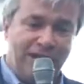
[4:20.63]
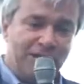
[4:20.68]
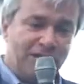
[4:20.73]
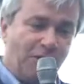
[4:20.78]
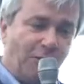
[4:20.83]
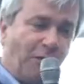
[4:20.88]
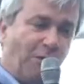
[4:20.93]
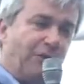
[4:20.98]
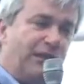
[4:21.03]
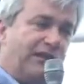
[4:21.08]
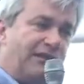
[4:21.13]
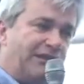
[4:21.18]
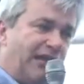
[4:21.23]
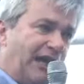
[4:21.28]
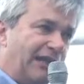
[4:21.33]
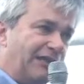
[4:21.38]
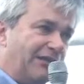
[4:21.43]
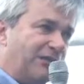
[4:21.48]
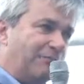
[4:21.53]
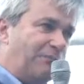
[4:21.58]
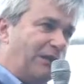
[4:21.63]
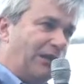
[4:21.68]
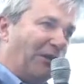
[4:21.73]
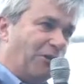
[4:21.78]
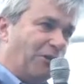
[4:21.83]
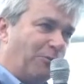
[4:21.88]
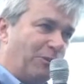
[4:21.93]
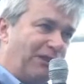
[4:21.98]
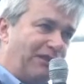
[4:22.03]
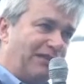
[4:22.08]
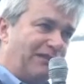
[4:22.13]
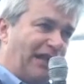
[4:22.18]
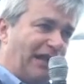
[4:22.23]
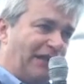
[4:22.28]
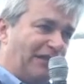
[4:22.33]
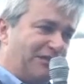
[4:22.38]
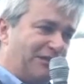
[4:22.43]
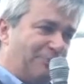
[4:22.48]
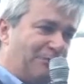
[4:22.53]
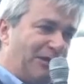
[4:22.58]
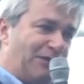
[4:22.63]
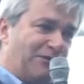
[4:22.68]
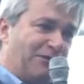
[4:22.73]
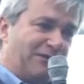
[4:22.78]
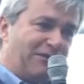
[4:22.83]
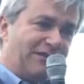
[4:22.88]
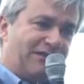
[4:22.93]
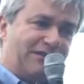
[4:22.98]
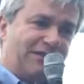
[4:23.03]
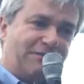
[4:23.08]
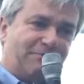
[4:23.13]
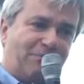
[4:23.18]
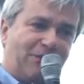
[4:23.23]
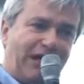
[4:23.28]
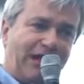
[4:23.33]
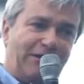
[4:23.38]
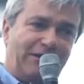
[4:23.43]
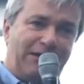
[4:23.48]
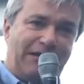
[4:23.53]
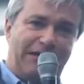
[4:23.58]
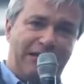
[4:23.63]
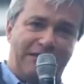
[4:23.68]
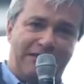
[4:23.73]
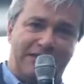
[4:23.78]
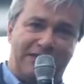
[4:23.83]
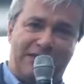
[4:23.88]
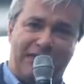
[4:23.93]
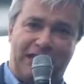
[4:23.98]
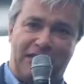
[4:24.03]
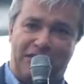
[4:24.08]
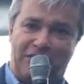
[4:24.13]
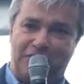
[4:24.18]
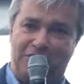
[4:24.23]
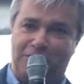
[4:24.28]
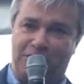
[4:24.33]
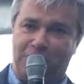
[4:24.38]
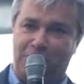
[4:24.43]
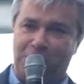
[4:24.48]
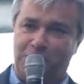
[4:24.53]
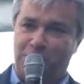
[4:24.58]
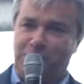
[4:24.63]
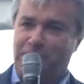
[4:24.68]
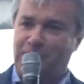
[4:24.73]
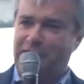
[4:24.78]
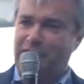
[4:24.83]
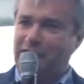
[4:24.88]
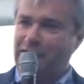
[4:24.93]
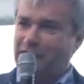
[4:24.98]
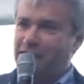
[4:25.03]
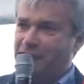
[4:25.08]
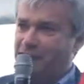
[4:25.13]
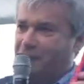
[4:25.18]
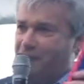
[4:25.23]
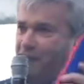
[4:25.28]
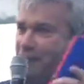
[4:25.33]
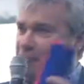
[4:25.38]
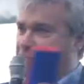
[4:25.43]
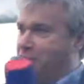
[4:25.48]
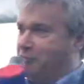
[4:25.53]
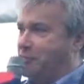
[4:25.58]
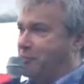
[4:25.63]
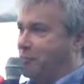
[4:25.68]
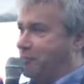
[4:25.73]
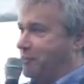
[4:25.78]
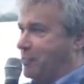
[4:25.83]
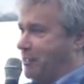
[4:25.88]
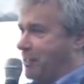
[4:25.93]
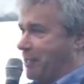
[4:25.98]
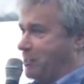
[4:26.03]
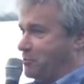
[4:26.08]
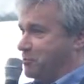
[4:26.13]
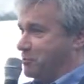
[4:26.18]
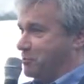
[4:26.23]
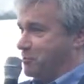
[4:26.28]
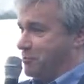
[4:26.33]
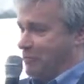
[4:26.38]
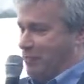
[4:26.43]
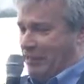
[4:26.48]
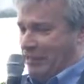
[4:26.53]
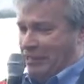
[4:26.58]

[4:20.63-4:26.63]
So when we designed the speaker, we designed the speaker to sit proudly in the center of the room, not to sit on the edges.